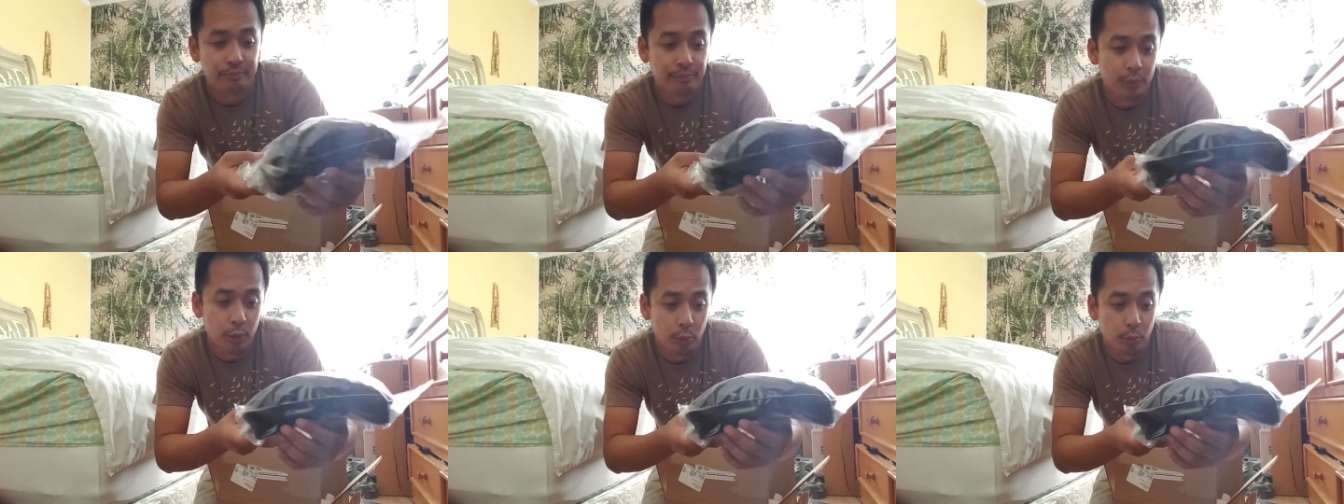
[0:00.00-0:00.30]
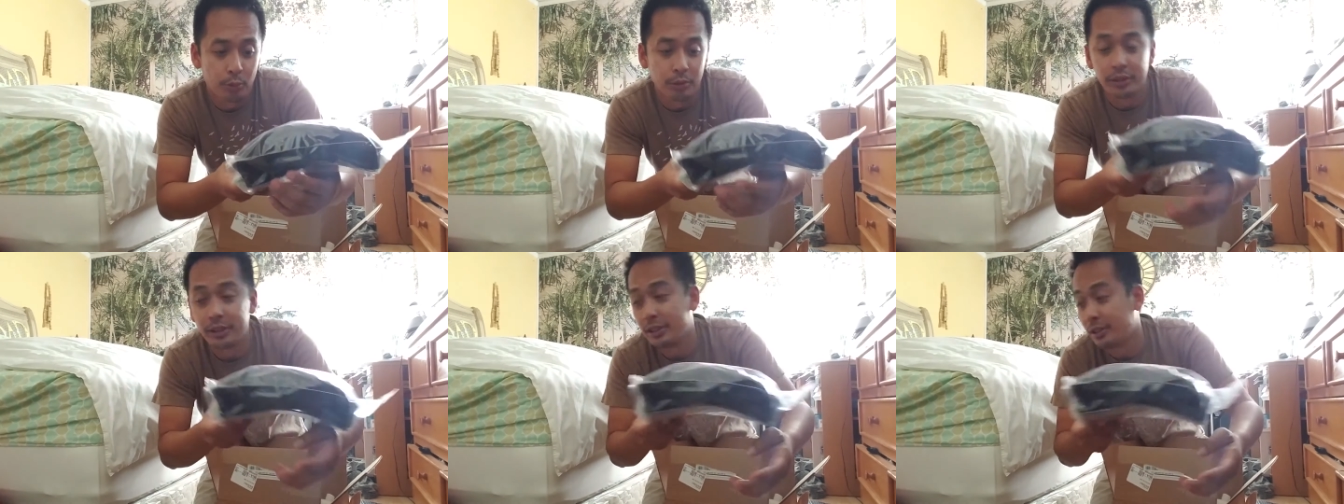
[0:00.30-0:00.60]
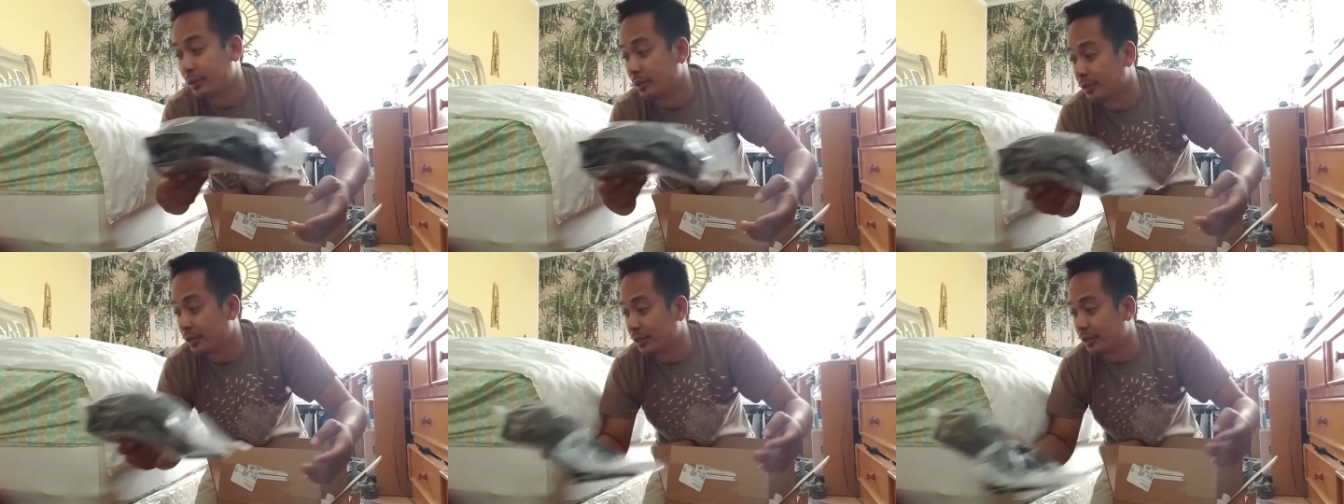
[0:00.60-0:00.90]
I don't really
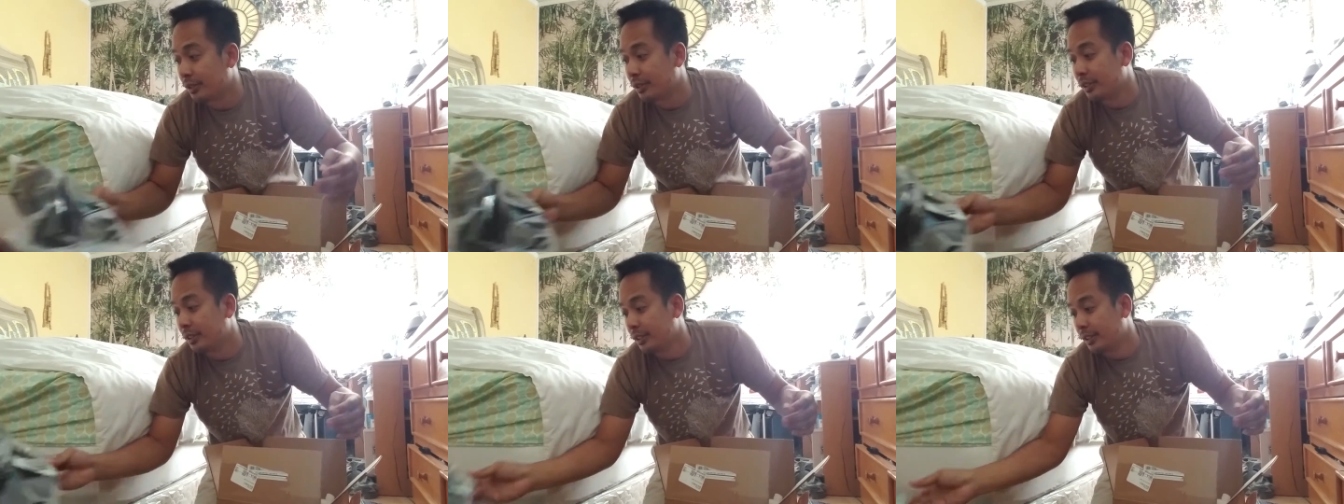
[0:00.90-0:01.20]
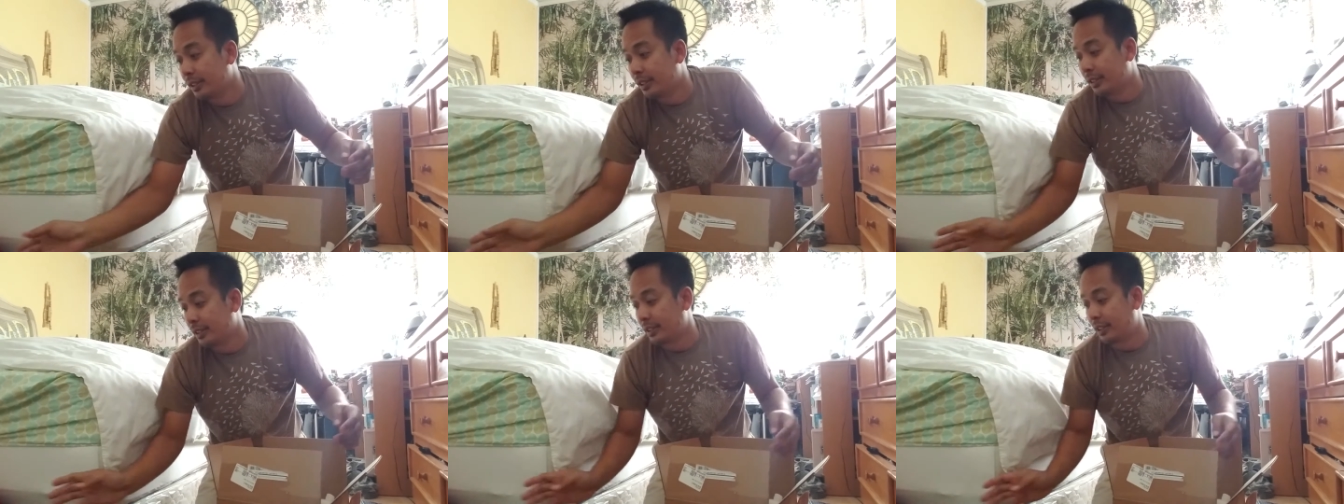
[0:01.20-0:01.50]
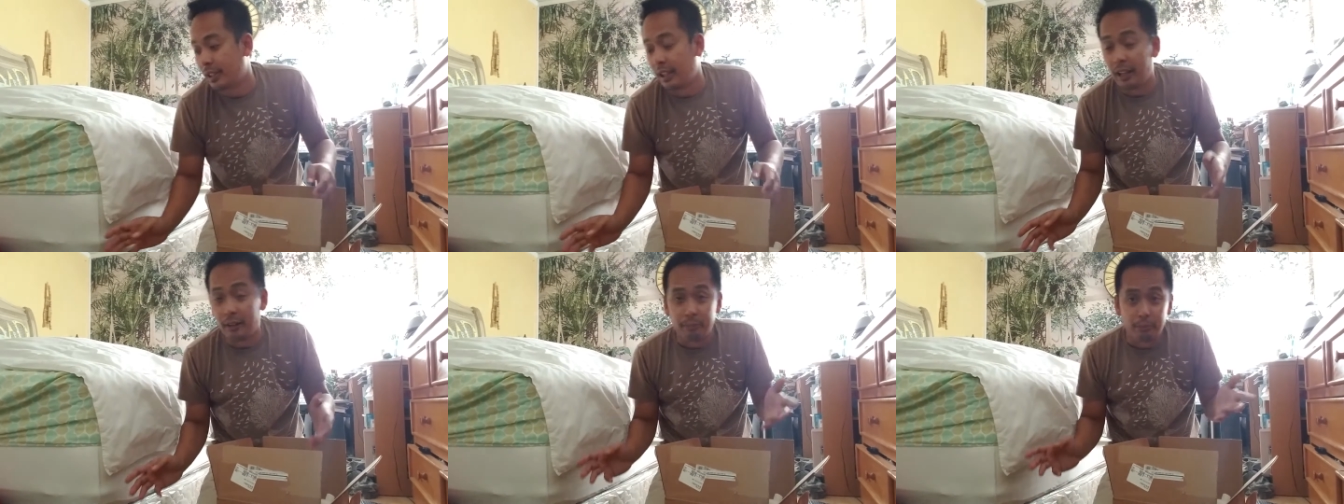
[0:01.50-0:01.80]
use,
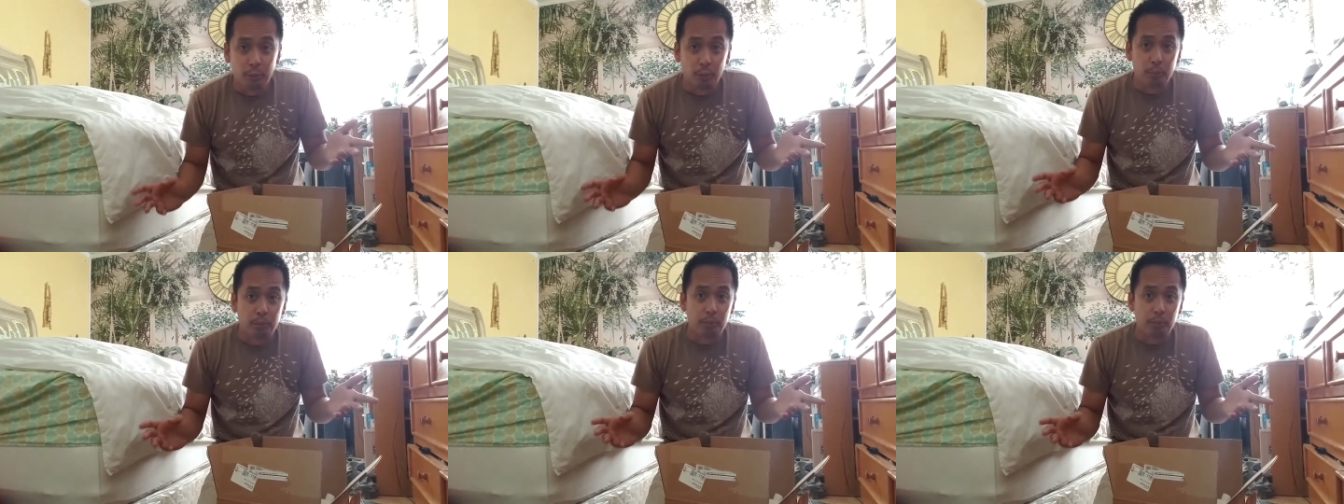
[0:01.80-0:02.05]
have no